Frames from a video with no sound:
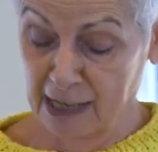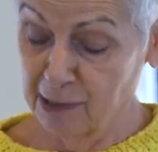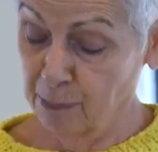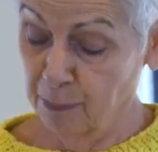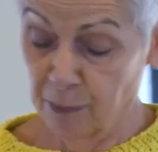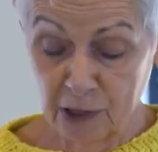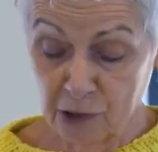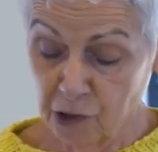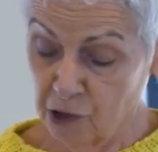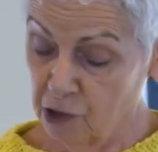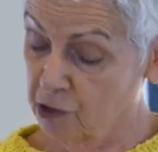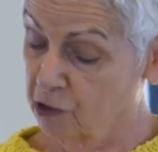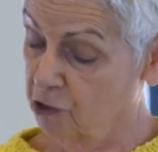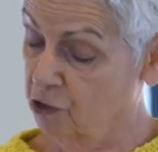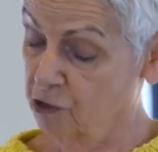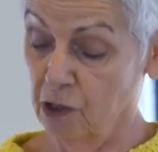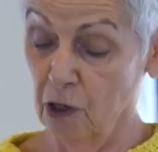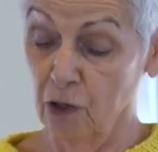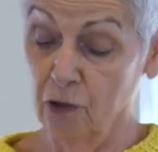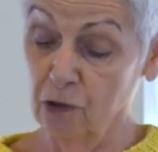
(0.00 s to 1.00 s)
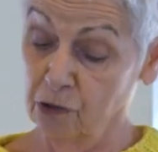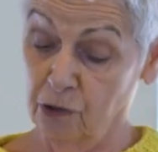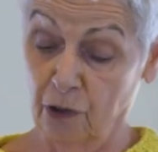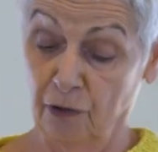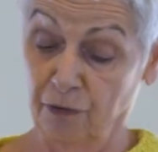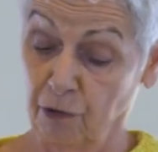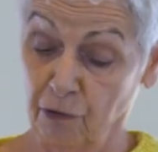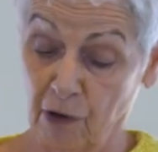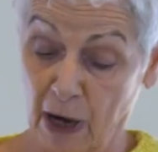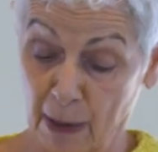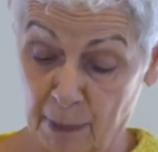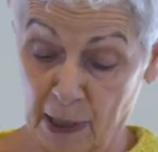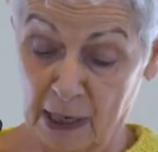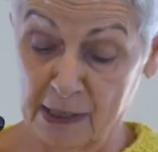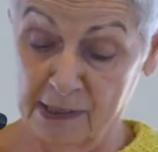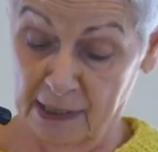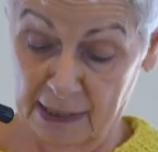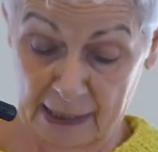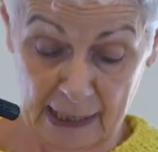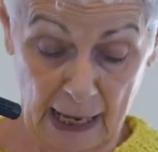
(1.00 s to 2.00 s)
as precious as those of the
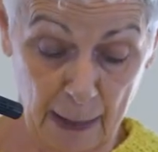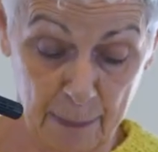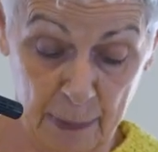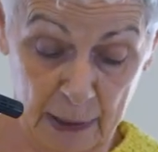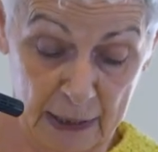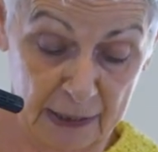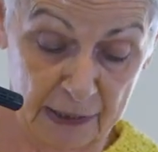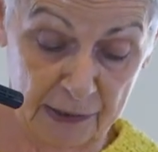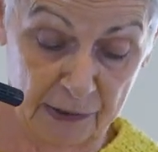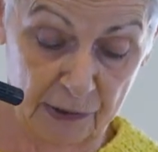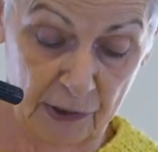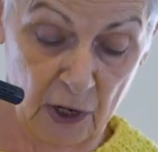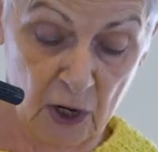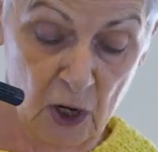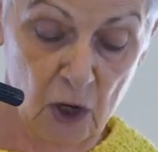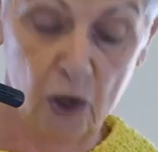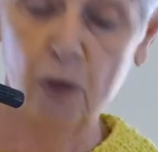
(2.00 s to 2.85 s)
rabbis and Kabbalists,